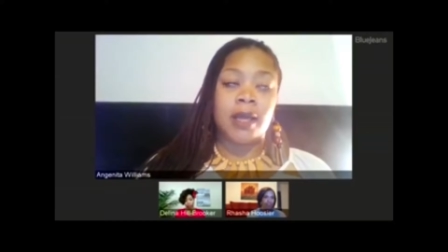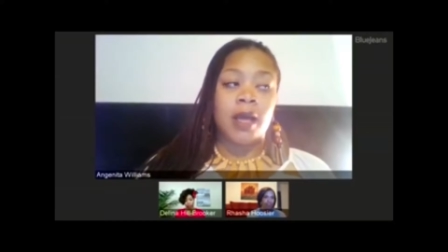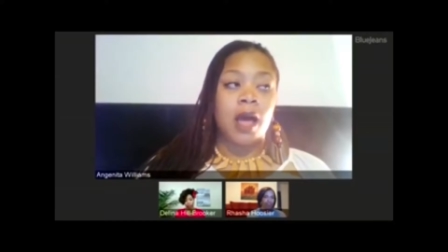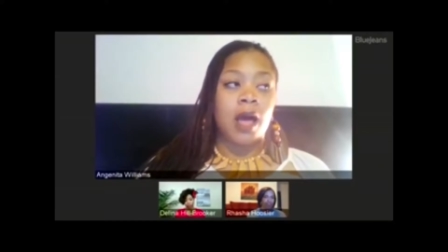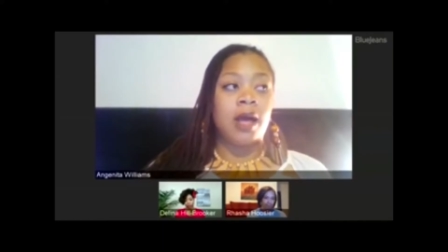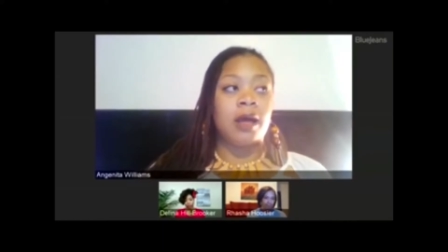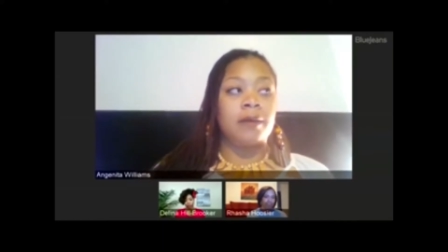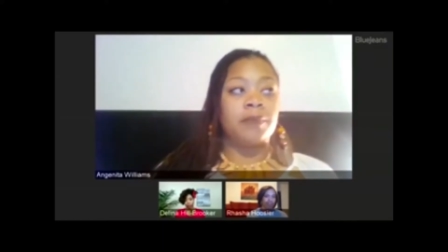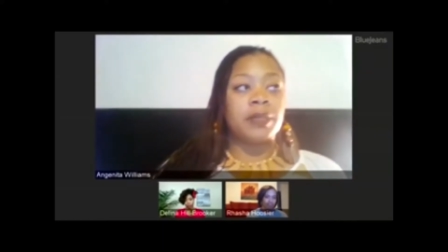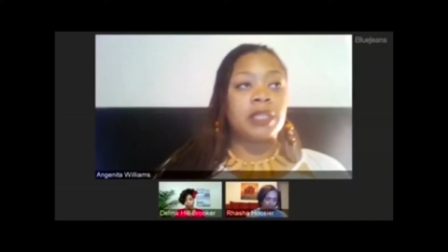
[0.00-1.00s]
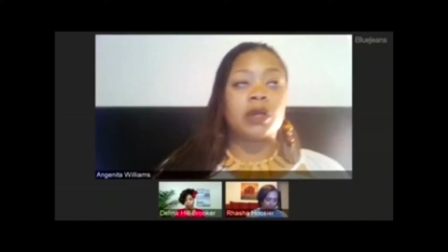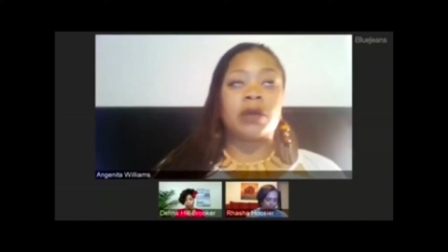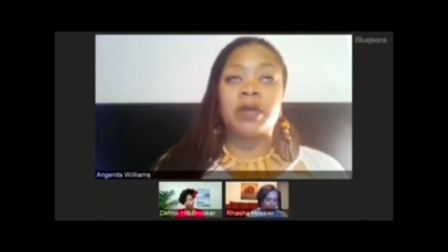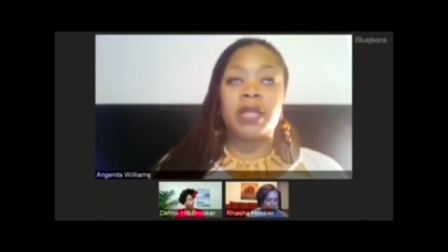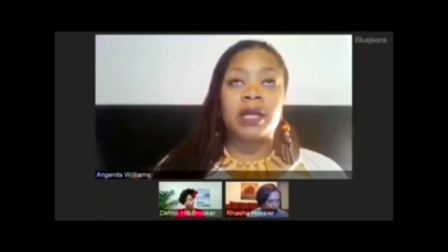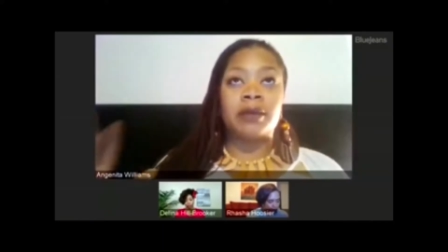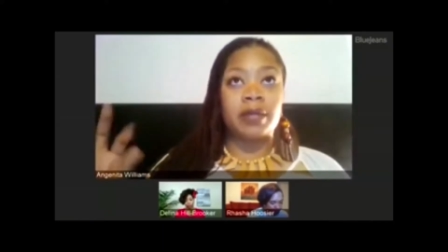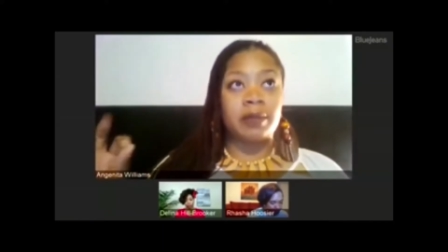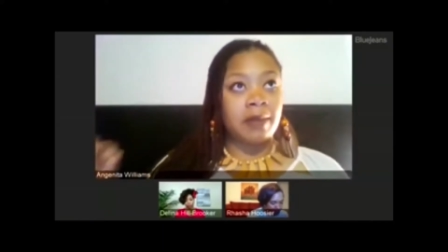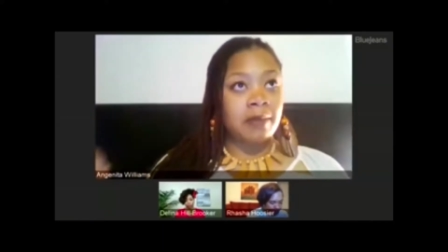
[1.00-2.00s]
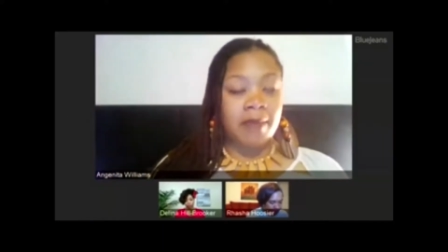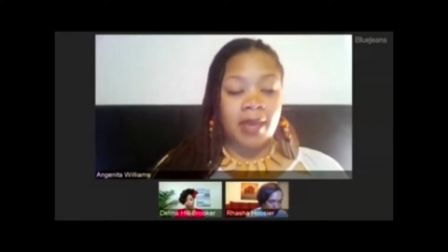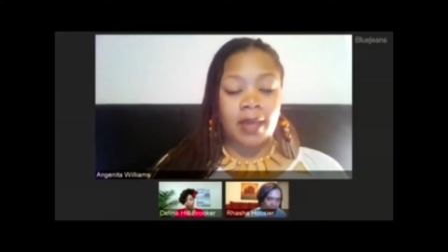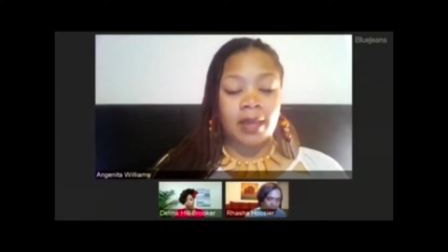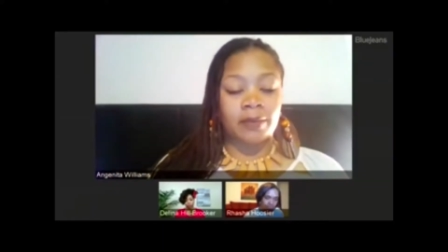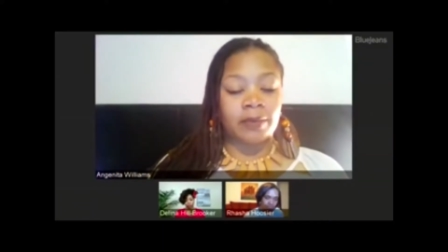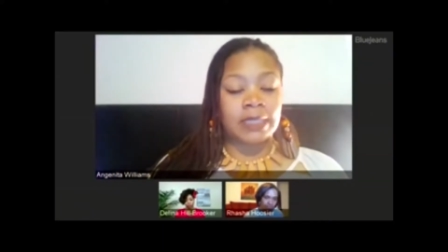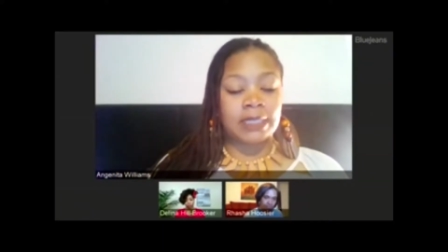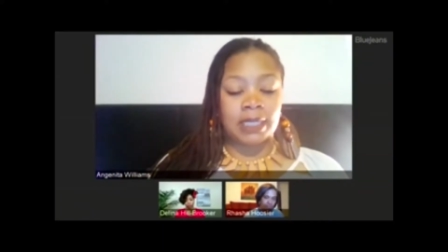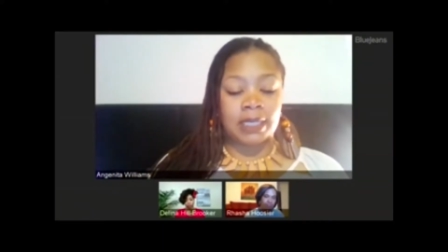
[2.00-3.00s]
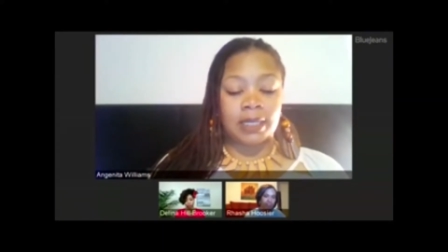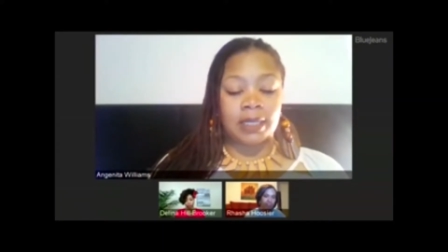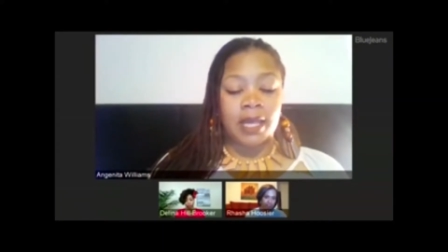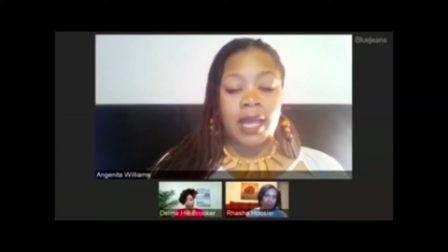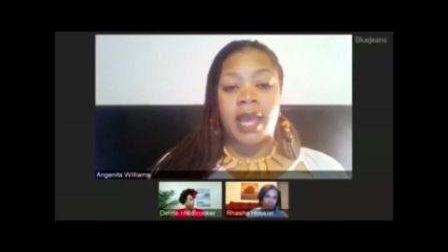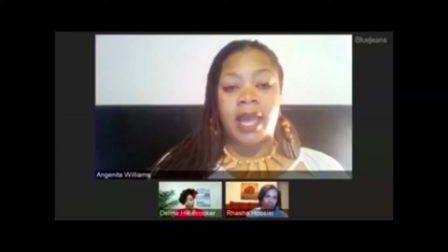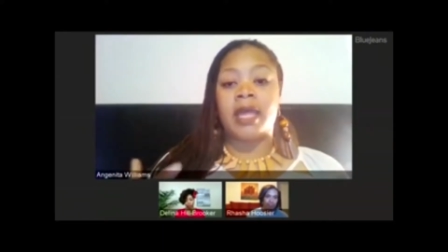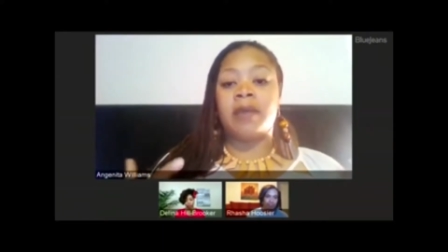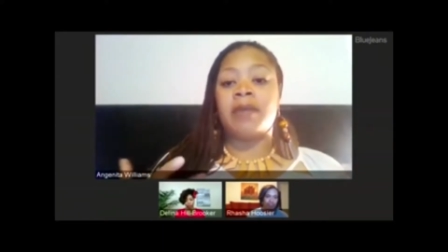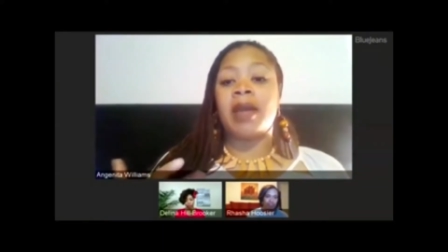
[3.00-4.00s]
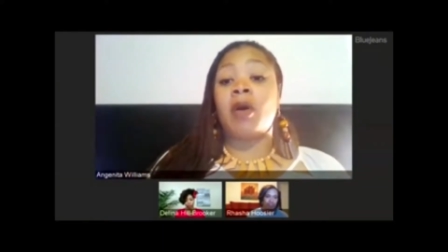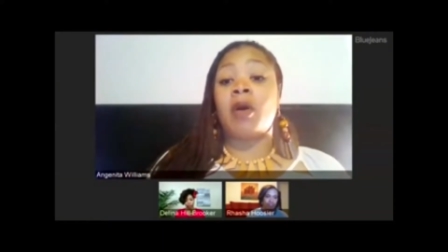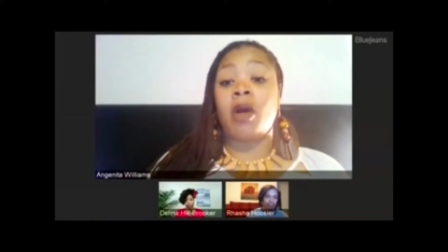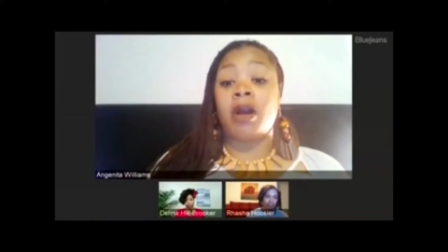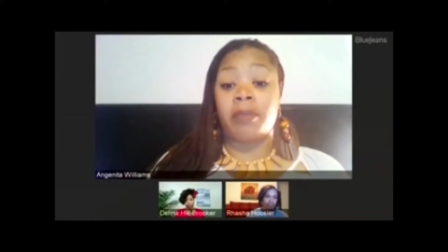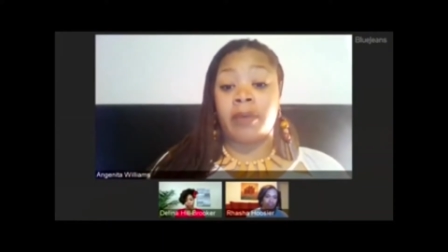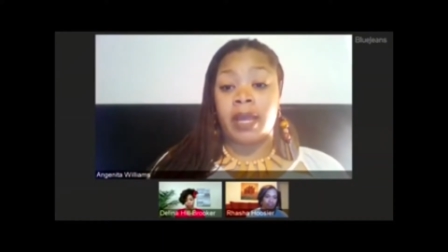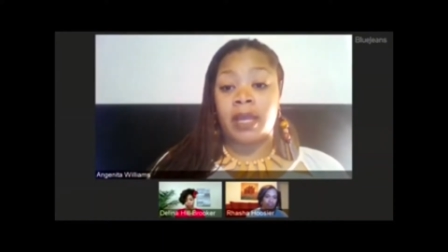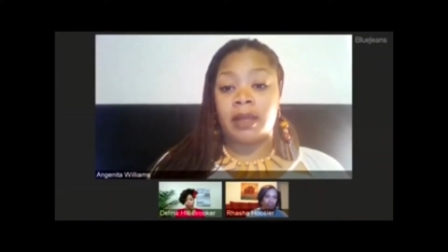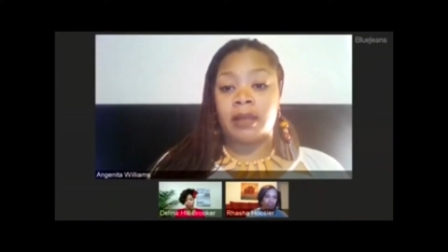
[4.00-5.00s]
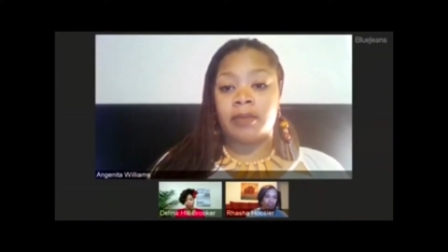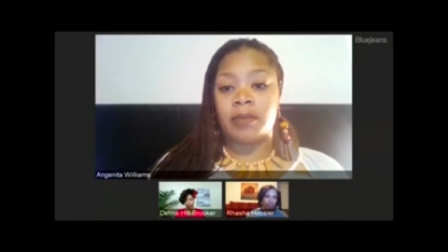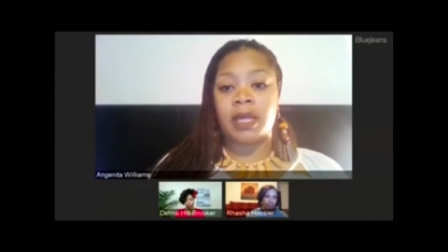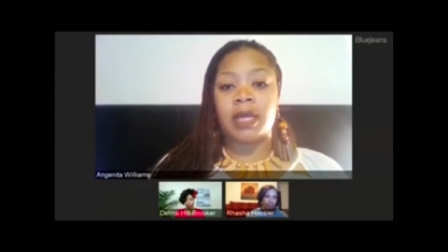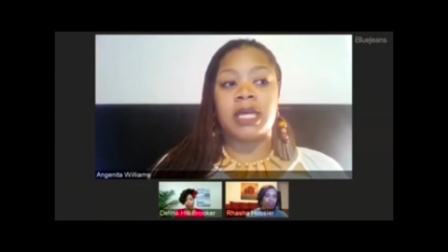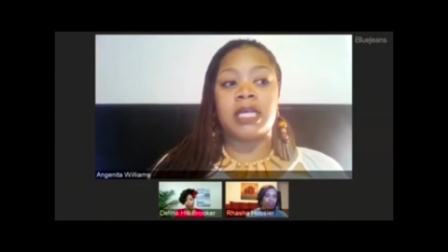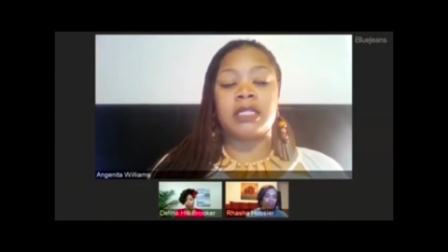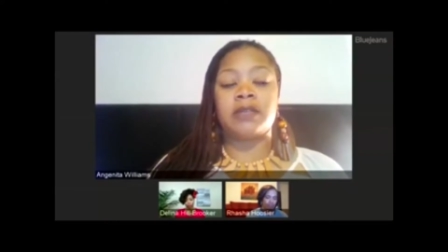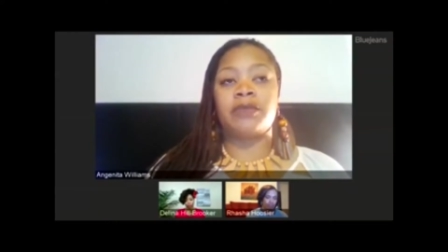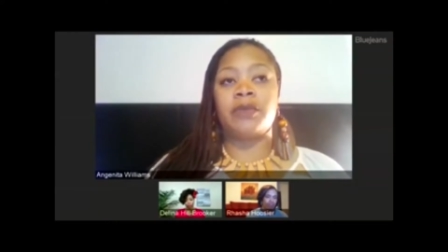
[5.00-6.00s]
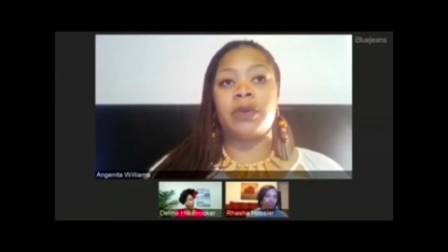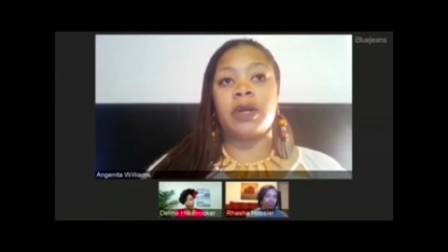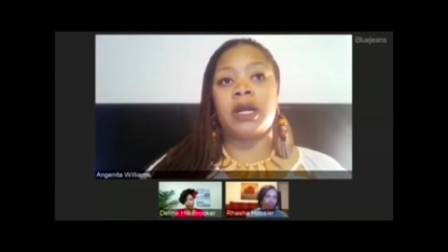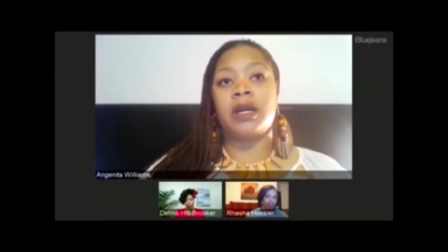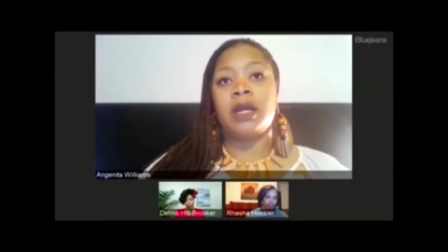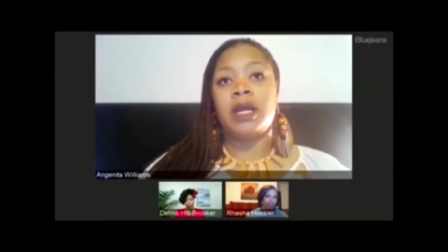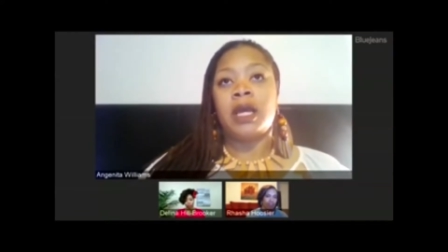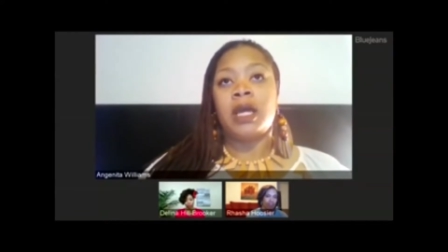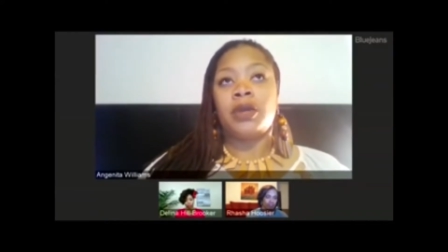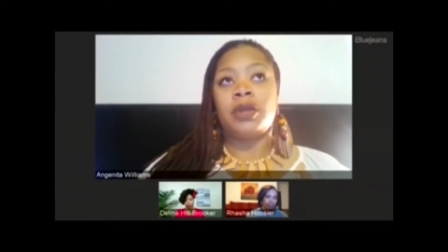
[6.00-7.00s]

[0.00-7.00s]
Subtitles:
Mm-hmm. So it really made me mad. It really did, and it made my heart break, because for you to